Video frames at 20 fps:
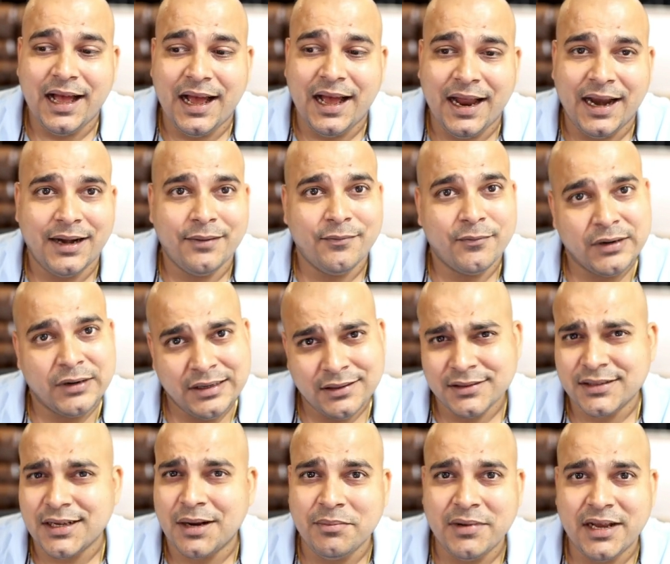And
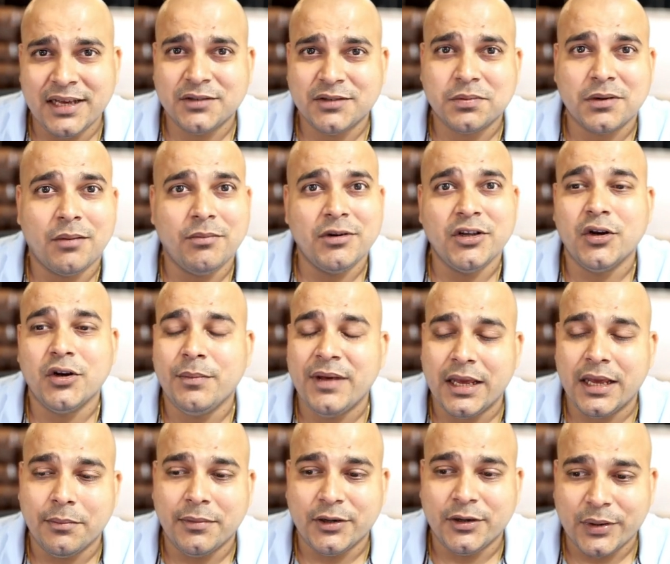in some days, probably you'll
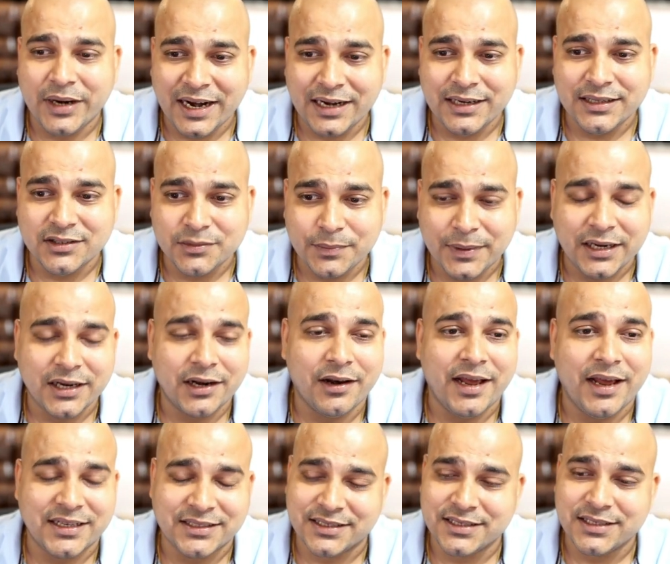be able to get this
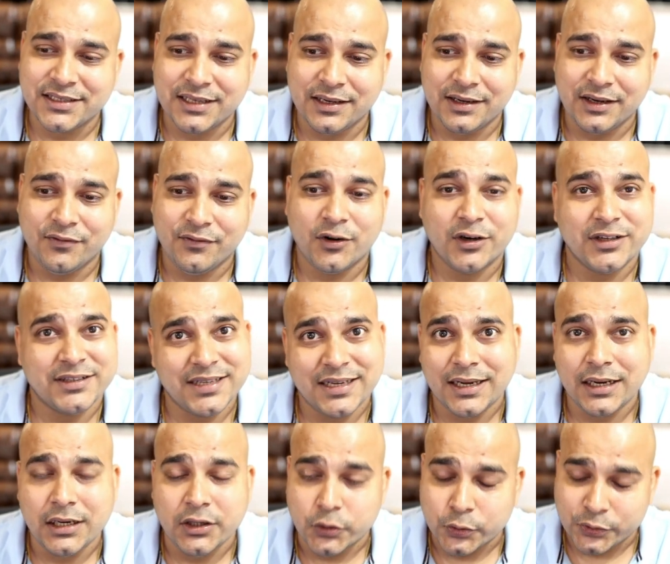particular access uh, for a
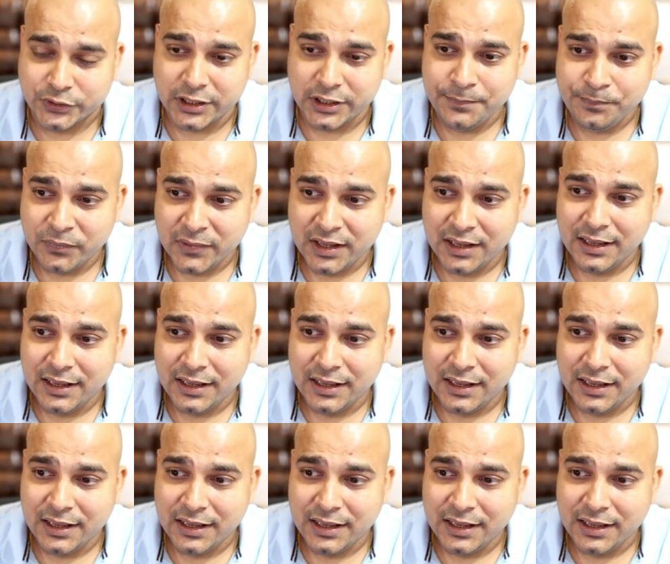single user.